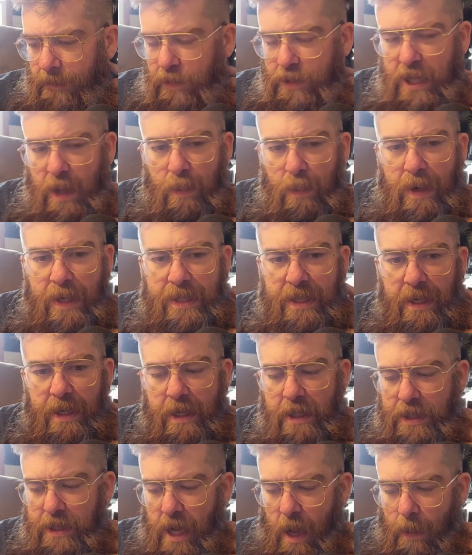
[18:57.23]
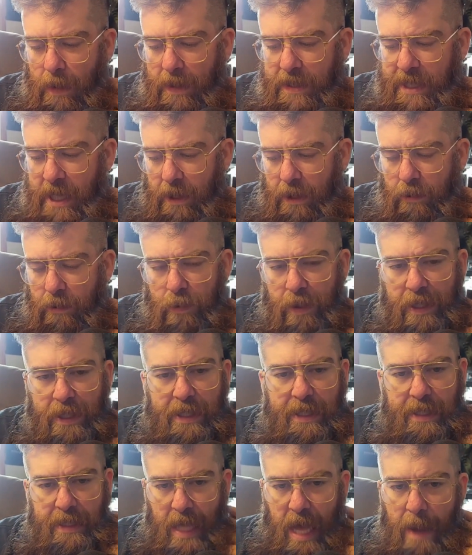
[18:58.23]
for some reason, it just always sounded really
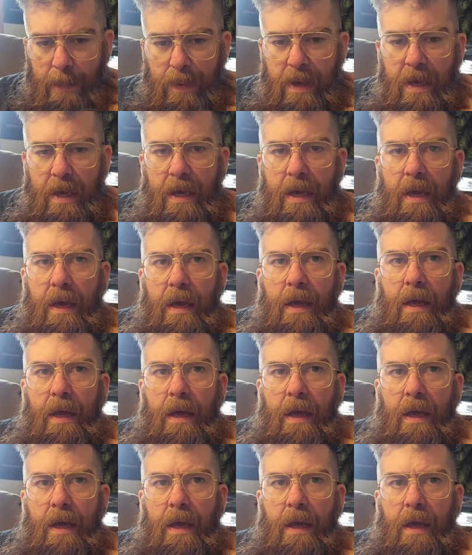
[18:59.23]
sloppy